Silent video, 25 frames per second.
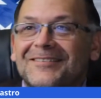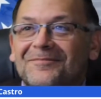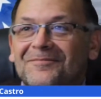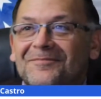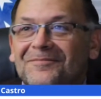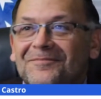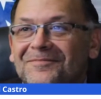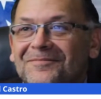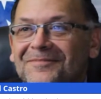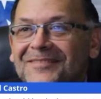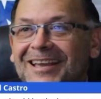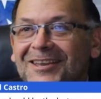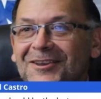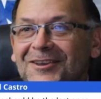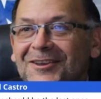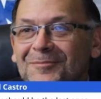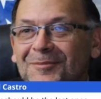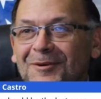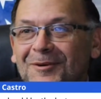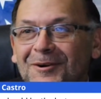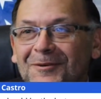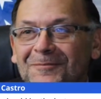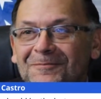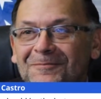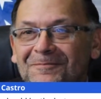Thank you,
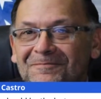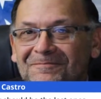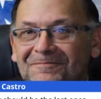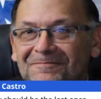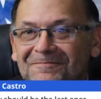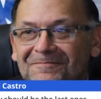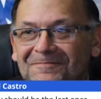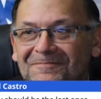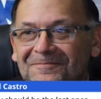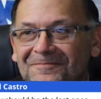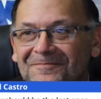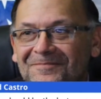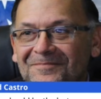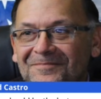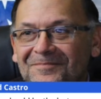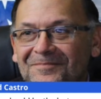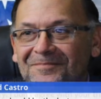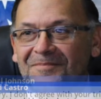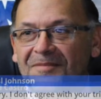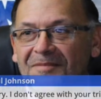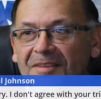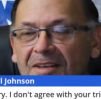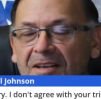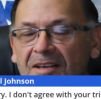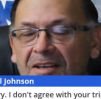Paul.
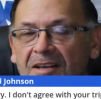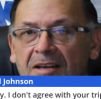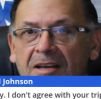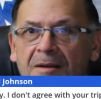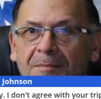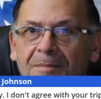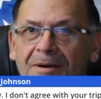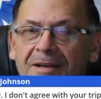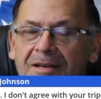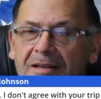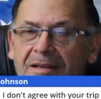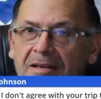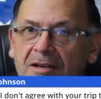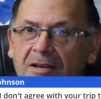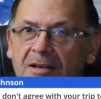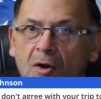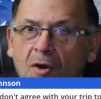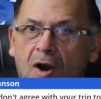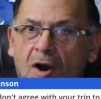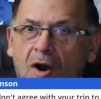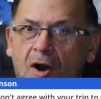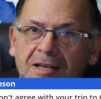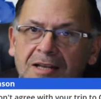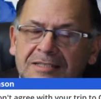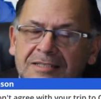But no,
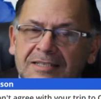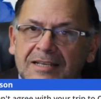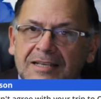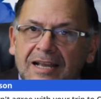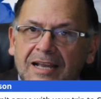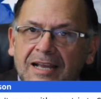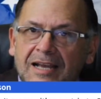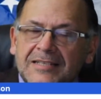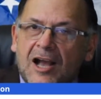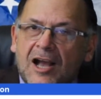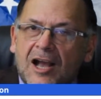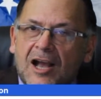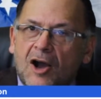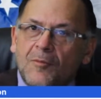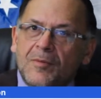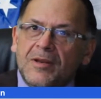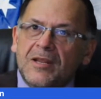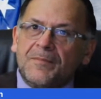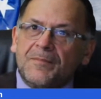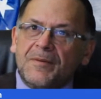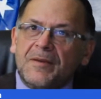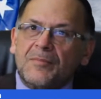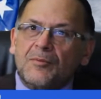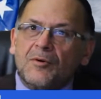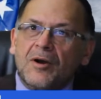honestly, guys, how many
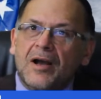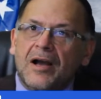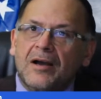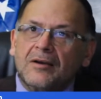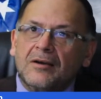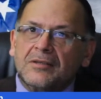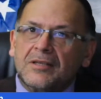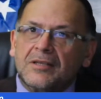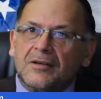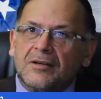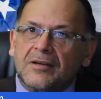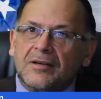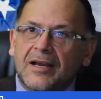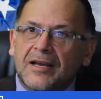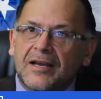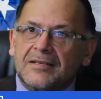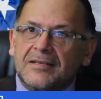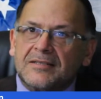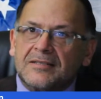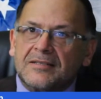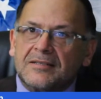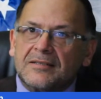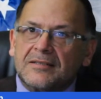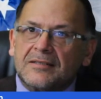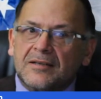people out there,
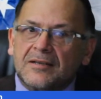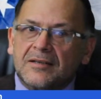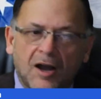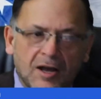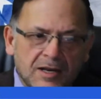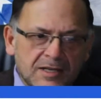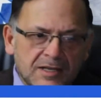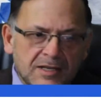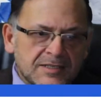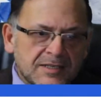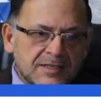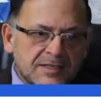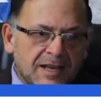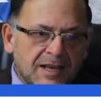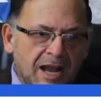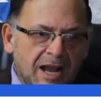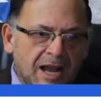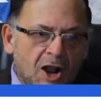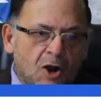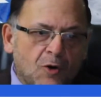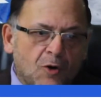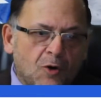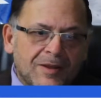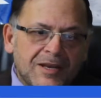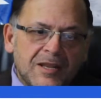guys? Honestly,
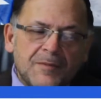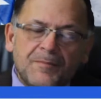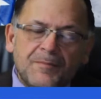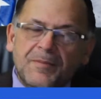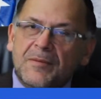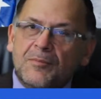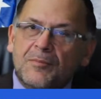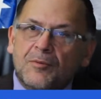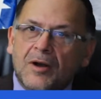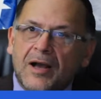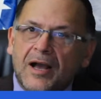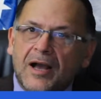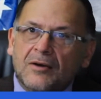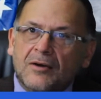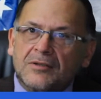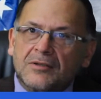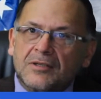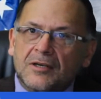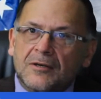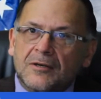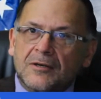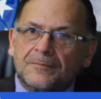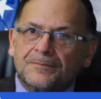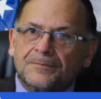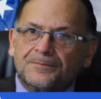how many people out
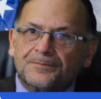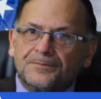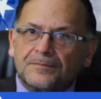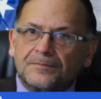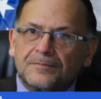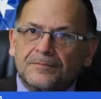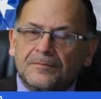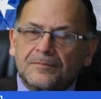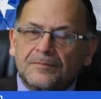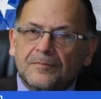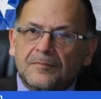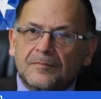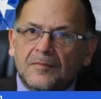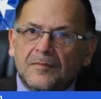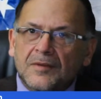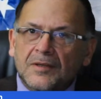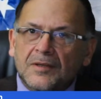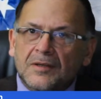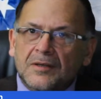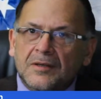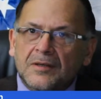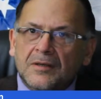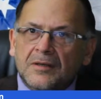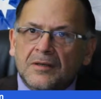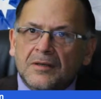there
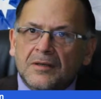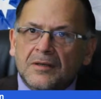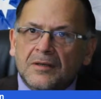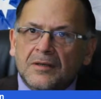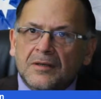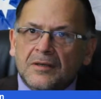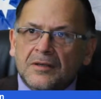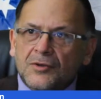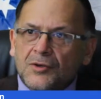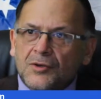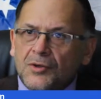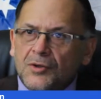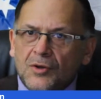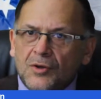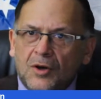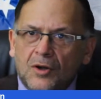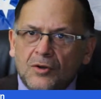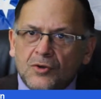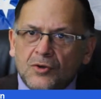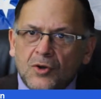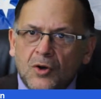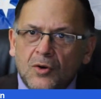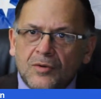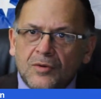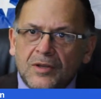do y'all
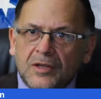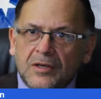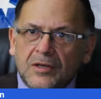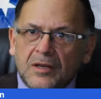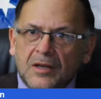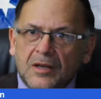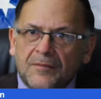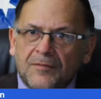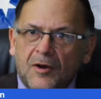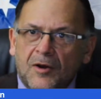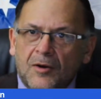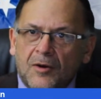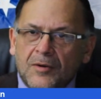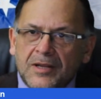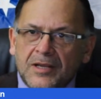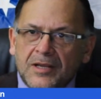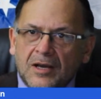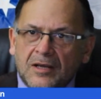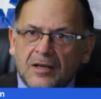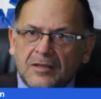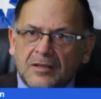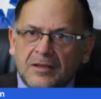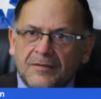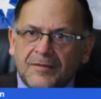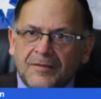know that have already
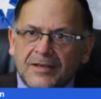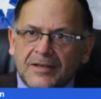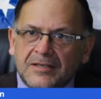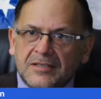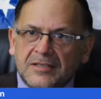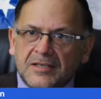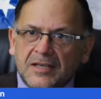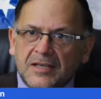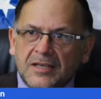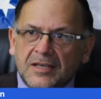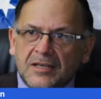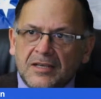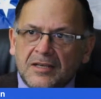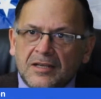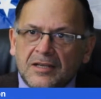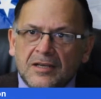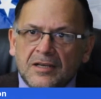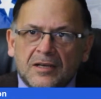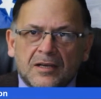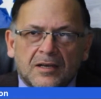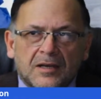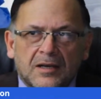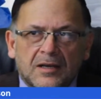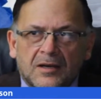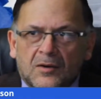gotten the vaccine?
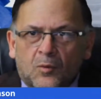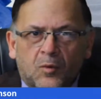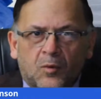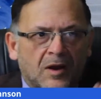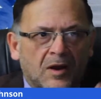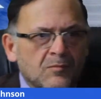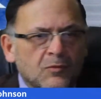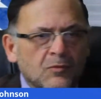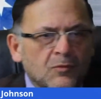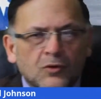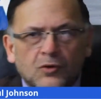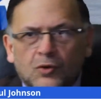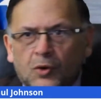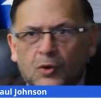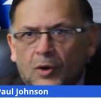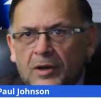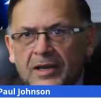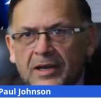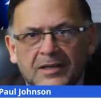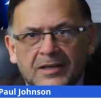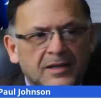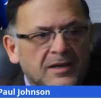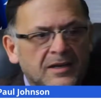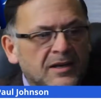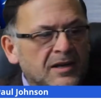Juan Montoya
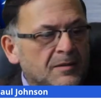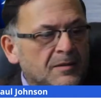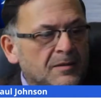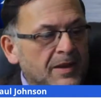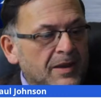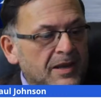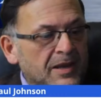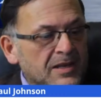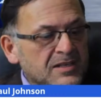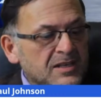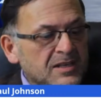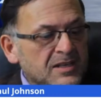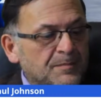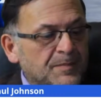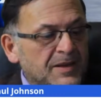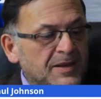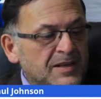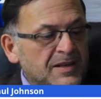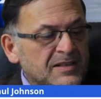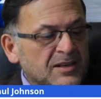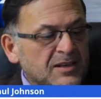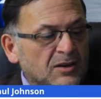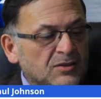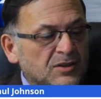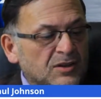did an amazing
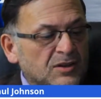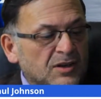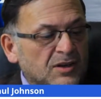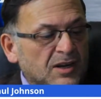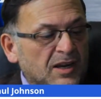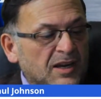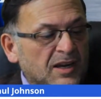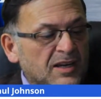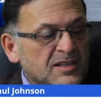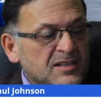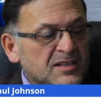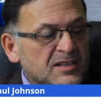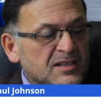piece out there, guys.